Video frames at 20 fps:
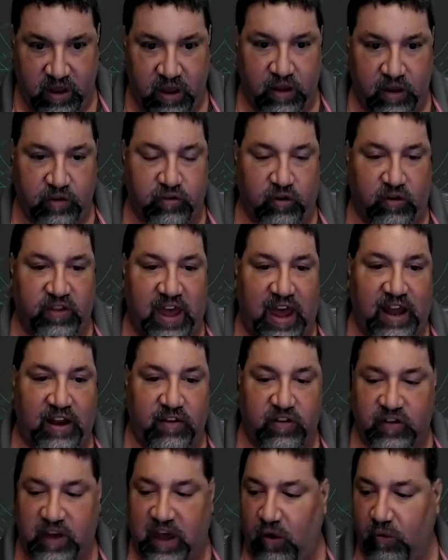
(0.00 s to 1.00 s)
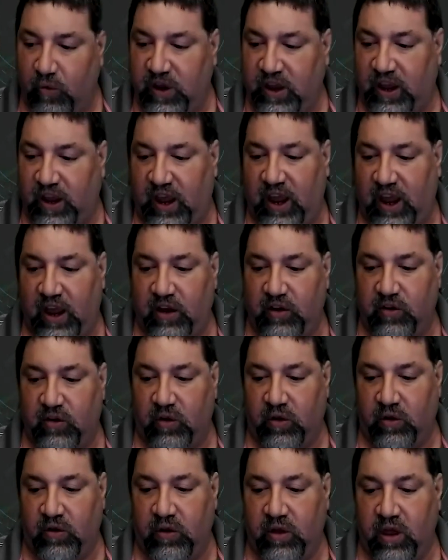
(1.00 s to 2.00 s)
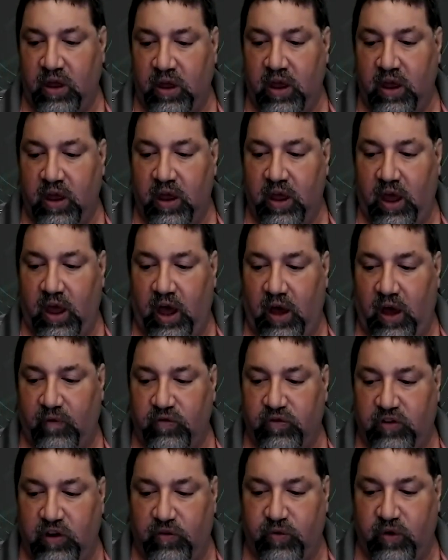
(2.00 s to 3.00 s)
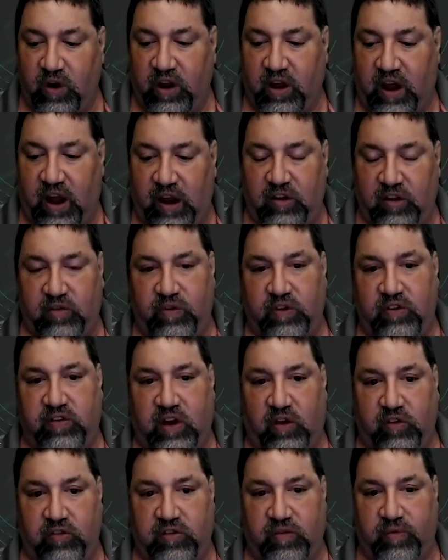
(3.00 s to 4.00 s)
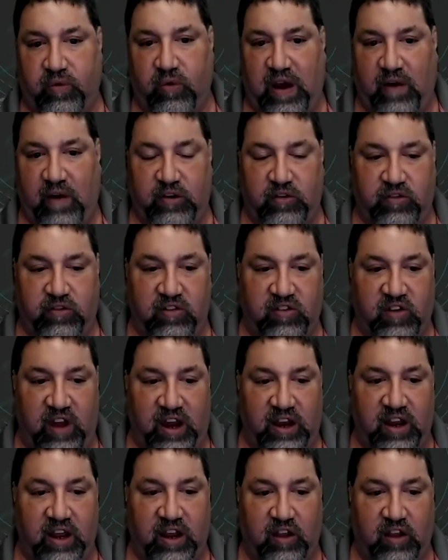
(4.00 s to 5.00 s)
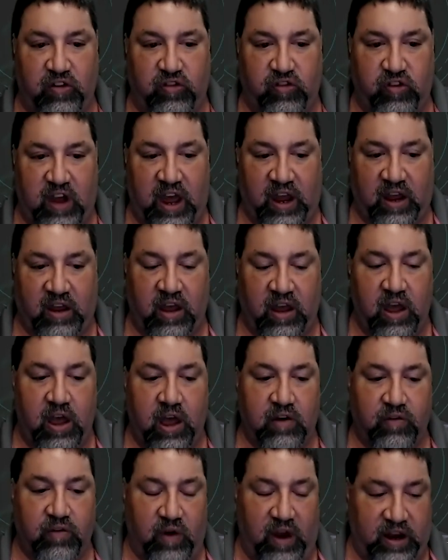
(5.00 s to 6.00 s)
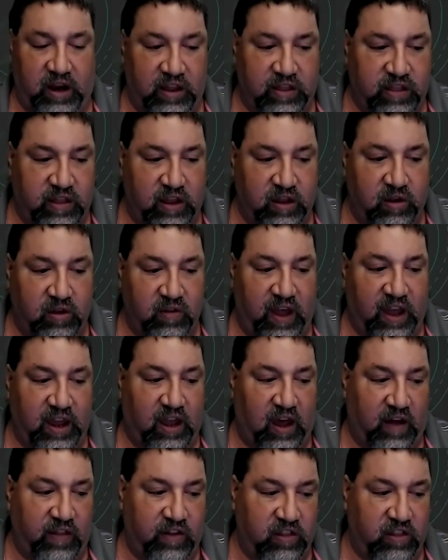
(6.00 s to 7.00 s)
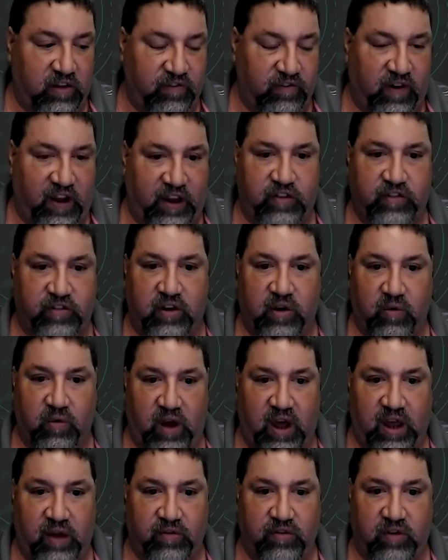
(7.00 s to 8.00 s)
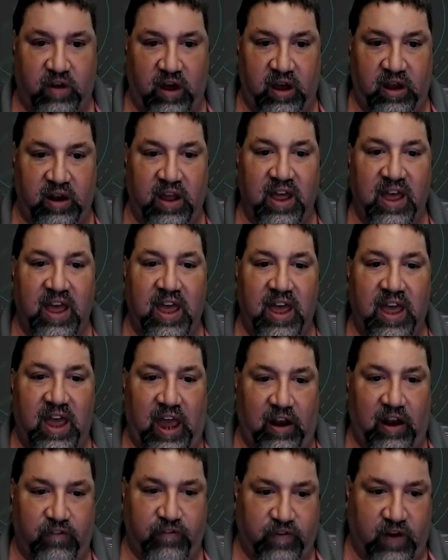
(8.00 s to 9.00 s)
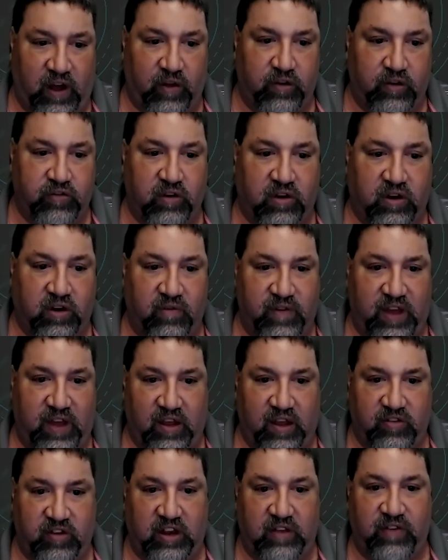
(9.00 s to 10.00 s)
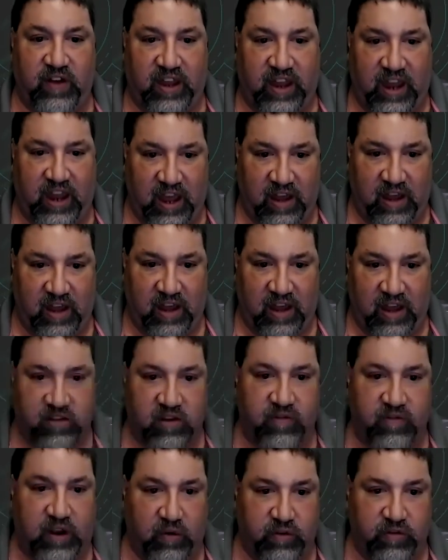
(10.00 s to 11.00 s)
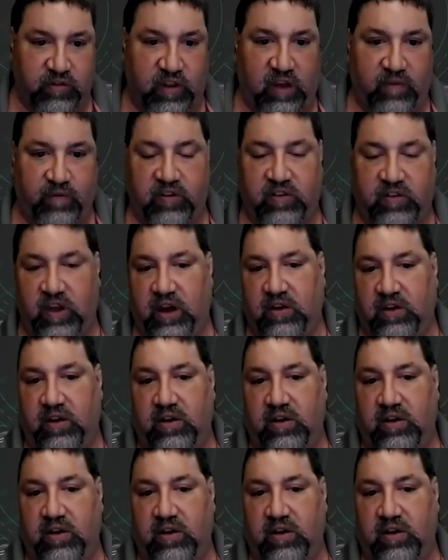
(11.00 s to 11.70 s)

So that's how we handle different kinds of intelligent parameters. The data can check for anything you like on the device it arrives on and follows your commands. And if it can't meet them, it'll stay protected.